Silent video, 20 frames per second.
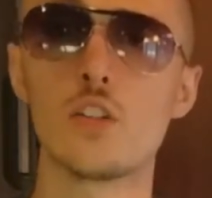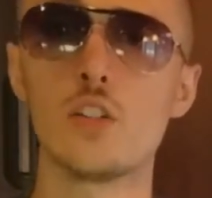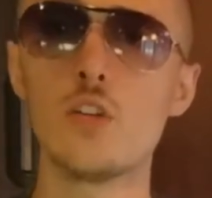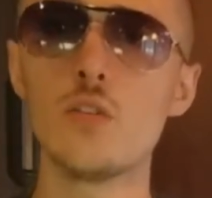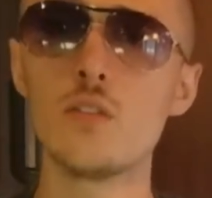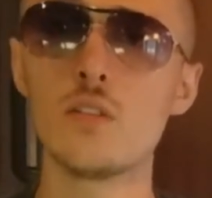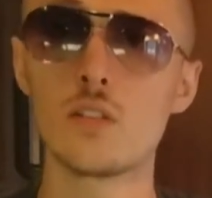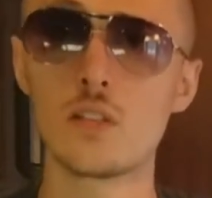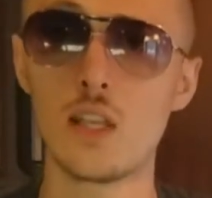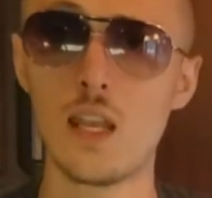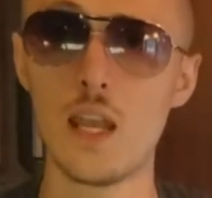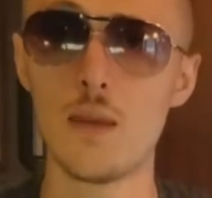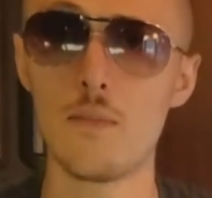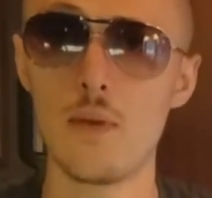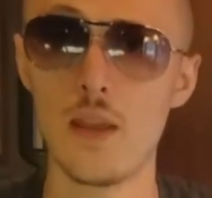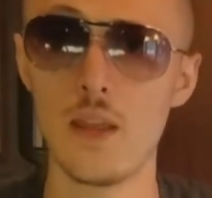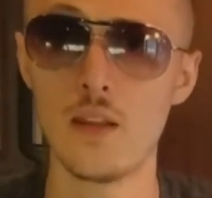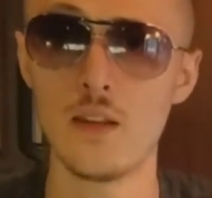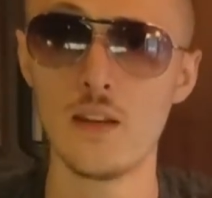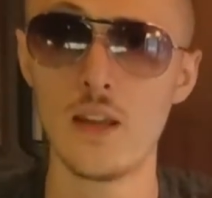students came
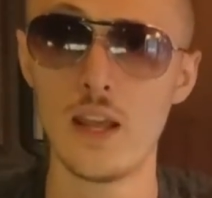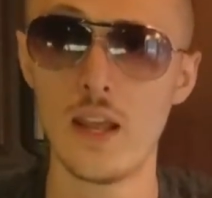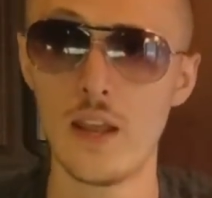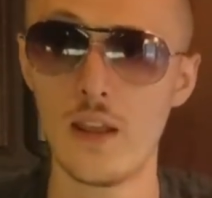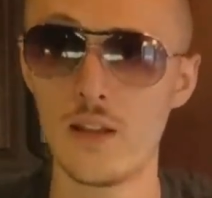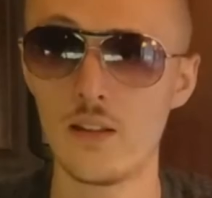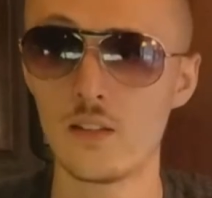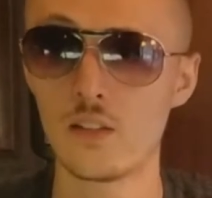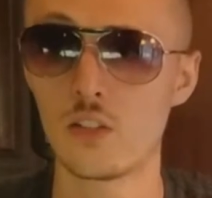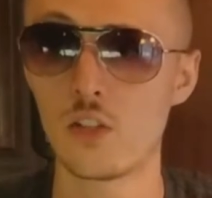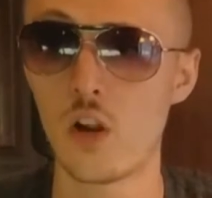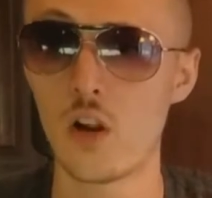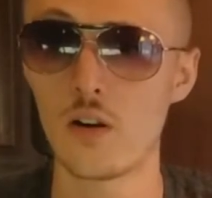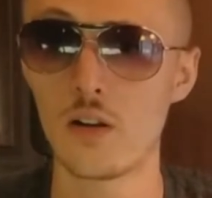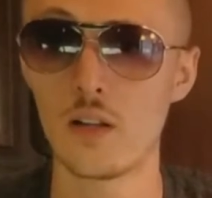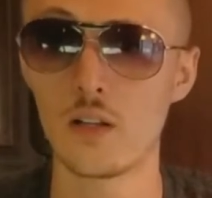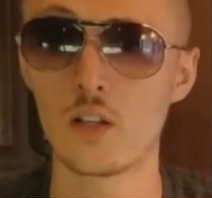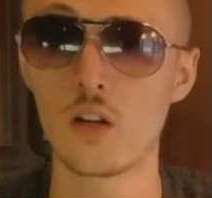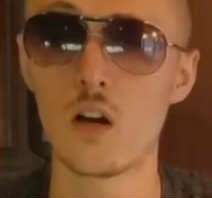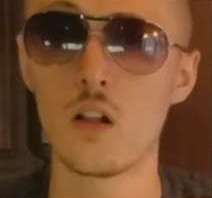in and
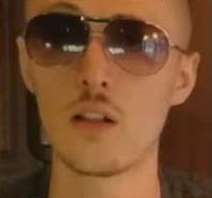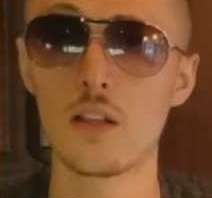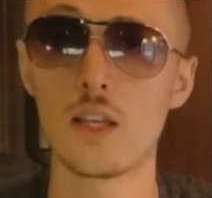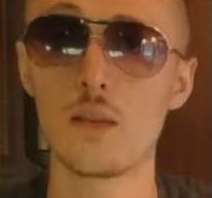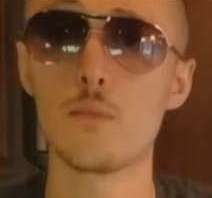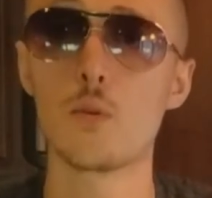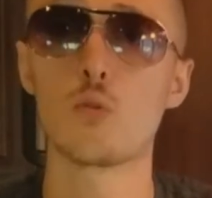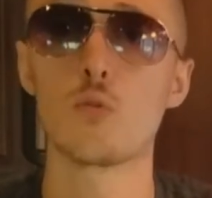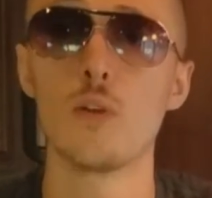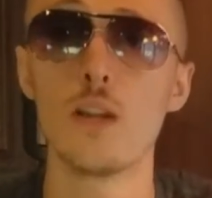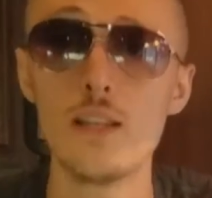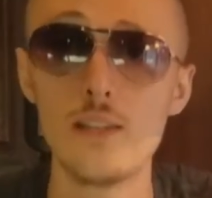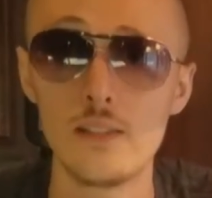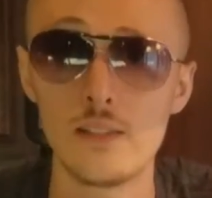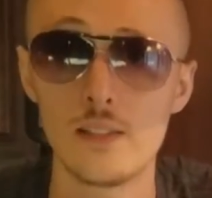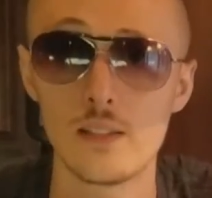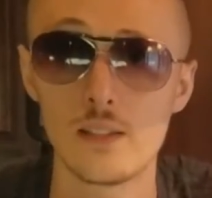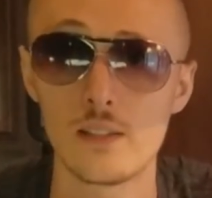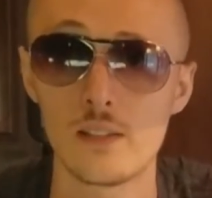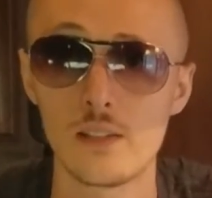started calling him a
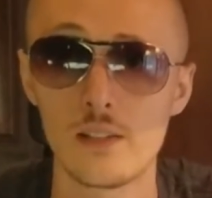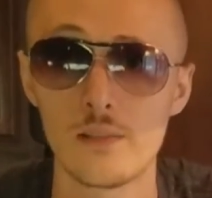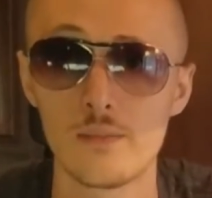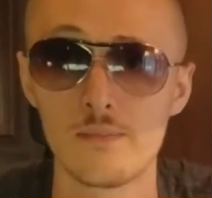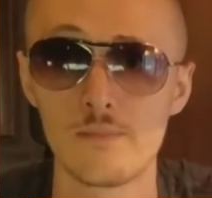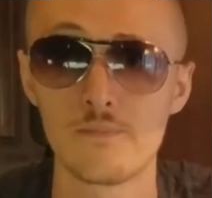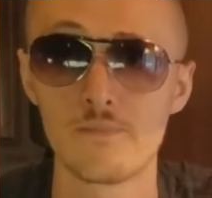racist.